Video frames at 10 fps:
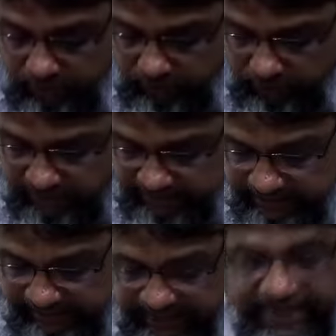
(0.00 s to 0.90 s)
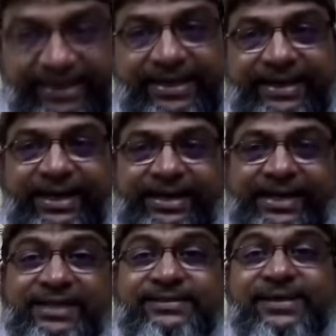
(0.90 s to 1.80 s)
No other city in England
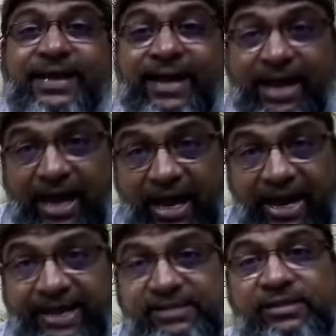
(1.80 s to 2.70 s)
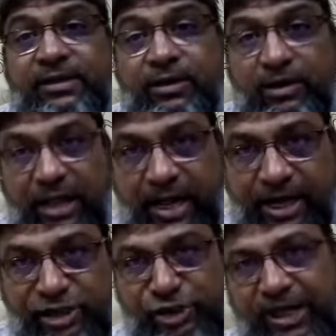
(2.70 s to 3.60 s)
is as
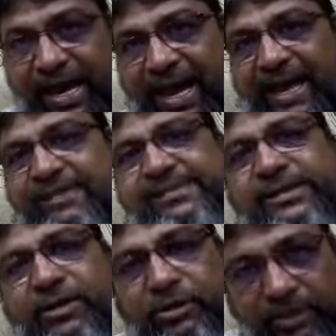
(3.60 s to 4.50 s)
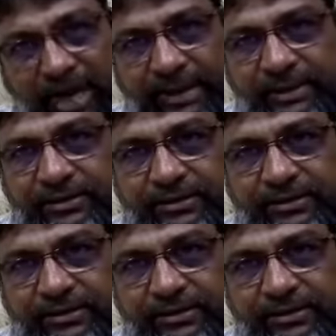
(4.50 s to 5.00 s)
large as London.